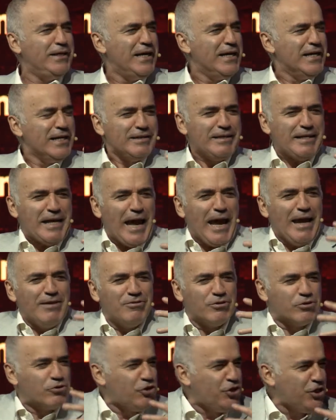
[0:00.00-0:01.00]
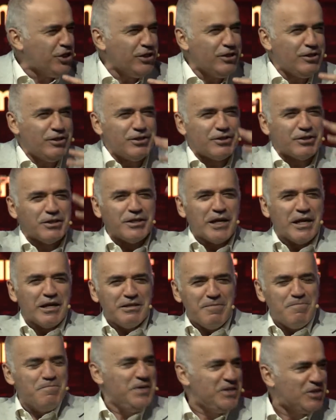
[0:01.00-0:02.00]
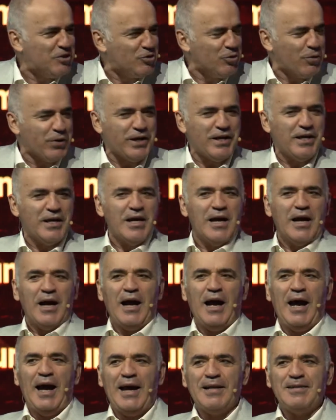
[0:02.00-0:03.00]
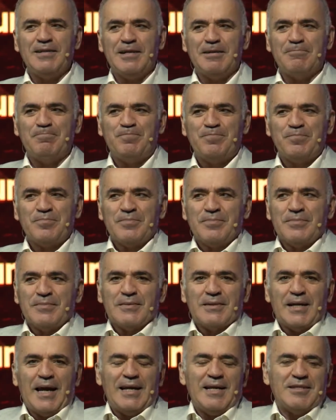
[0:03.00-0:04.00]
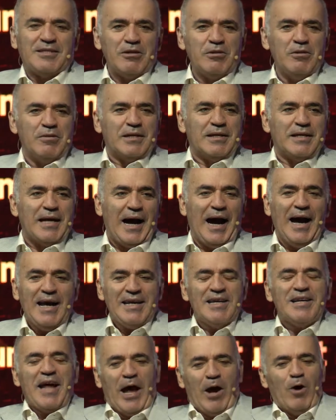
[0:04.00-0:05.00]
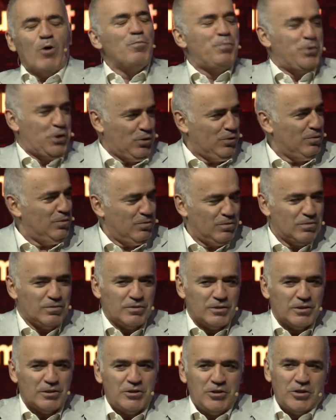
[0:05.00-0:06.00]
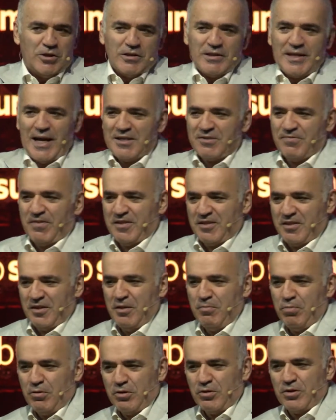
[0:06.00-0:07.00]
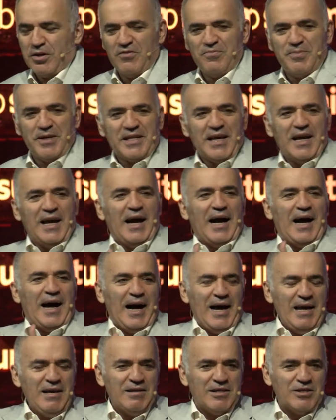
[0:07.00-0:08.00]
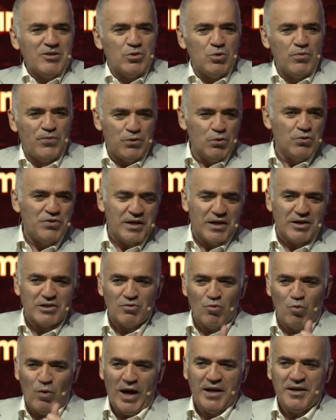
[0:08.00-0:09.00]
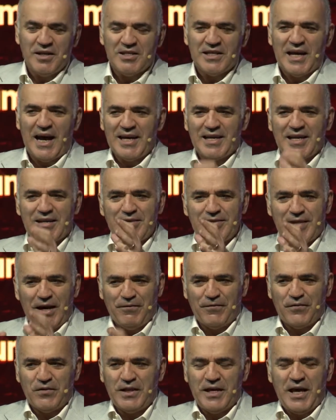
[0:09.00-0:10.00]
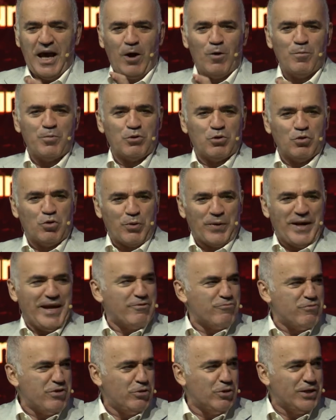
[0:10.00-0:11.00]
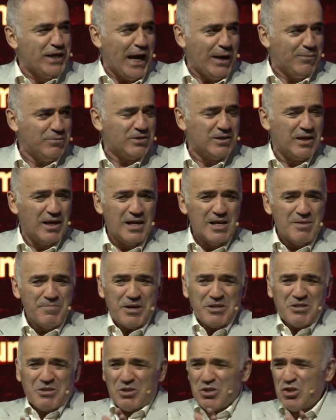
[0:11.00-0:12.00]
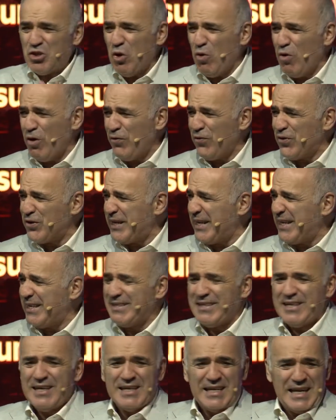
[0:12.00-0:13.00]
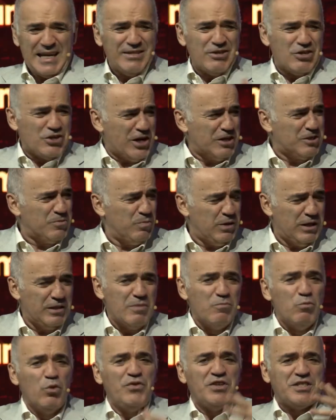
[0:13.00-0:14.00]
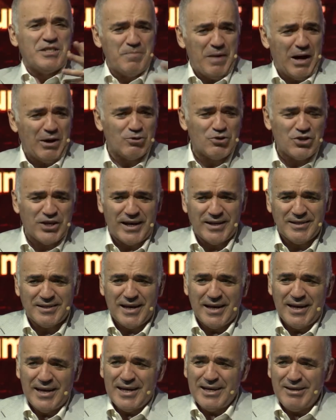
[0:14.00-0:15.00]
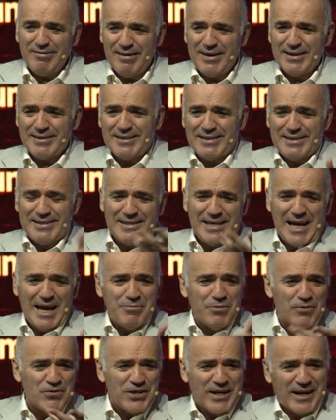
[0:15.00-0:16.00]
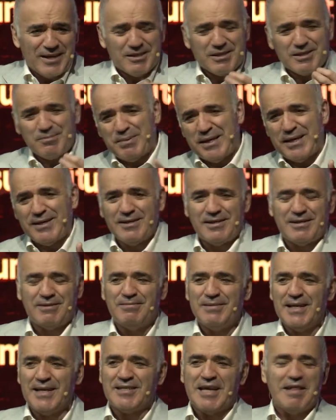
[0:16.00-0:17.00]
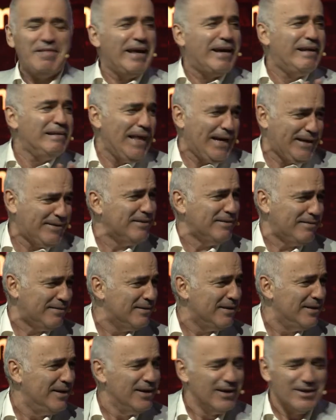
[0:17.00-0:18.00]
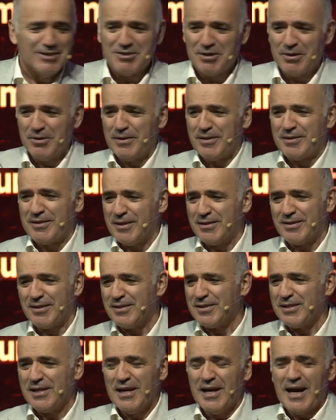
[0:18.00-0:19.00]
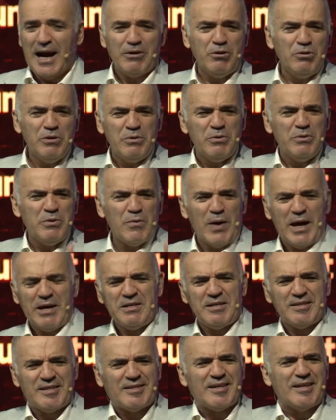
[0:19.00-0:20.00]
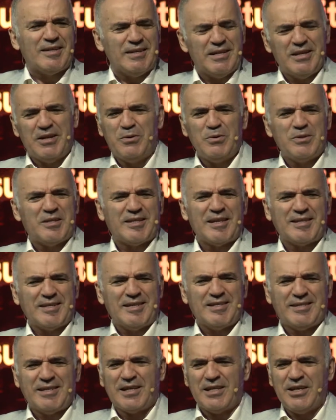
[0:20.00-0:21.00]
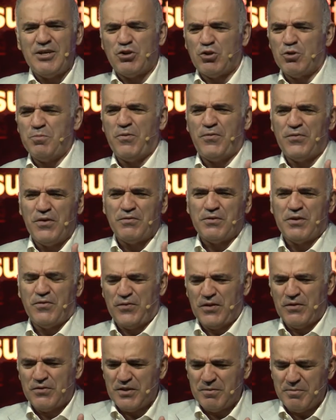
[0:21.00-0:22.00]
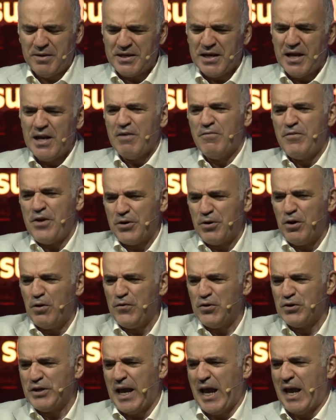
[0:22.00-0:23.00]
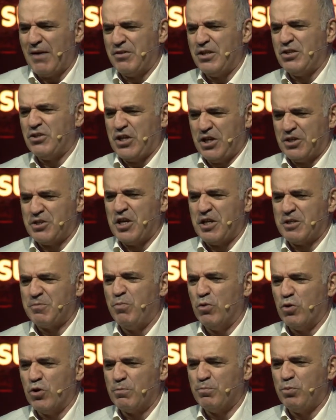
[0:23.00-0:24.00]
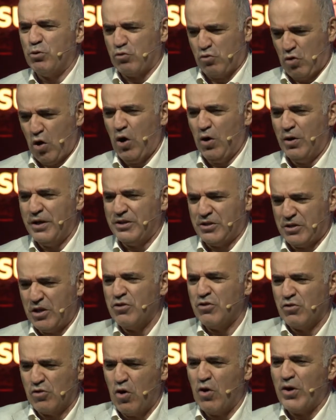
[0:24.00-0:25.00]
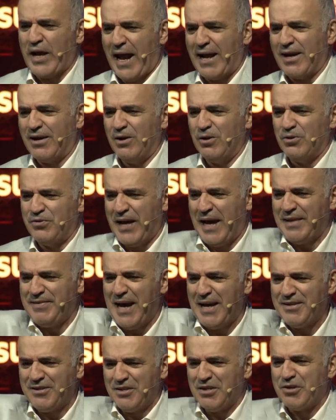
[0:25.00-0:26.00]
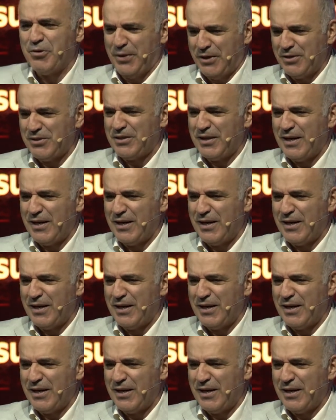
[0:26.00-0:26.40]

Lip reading: the energy, this is the mystery. And I said, look, I can help you. Not as Vasily Borgov, but I can do a few things. One is I can definitely help you to create real games. Because so often in the movies about chess, you have the game of chess being, let's say, neglected. So I don't know why, statistically it should be 50-50, but very often they have the chess board put wrong, it's in the wrong angle, 90 degrees.